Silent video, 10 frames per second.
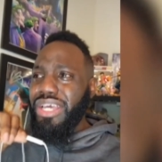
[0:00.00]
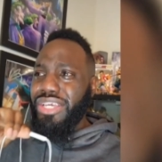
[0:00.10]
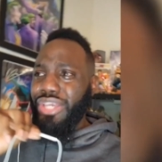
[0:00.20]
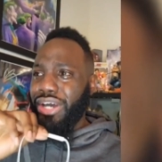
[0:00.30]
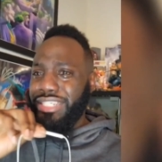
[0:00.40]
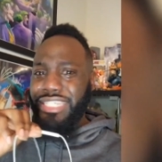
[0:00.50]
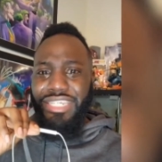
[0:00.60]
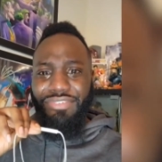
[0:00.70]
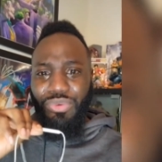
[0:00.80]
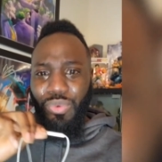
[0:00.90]
Y'all didn't
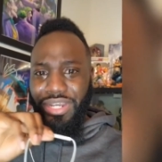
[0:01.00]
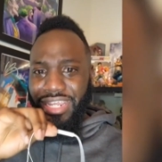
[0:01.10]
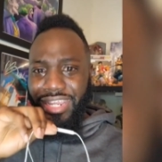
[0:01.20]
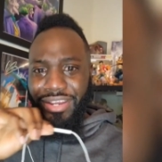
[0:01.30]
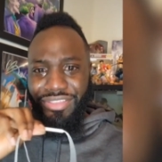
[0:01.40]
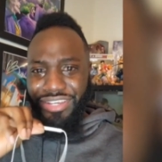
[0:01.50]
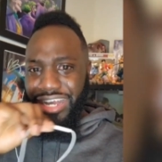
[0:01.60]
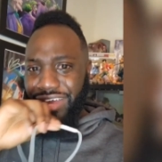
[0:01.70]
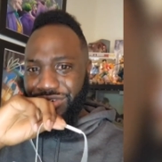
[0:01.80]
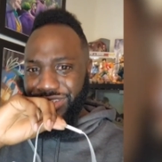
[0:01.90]
even want to hear the
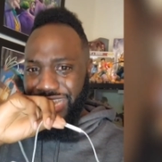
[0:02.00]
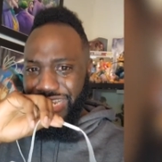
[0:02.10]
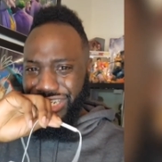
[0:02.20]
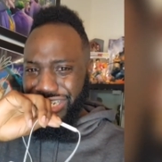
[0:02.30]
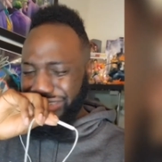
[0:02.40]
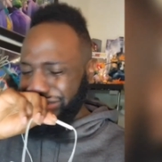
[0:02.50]
conversation.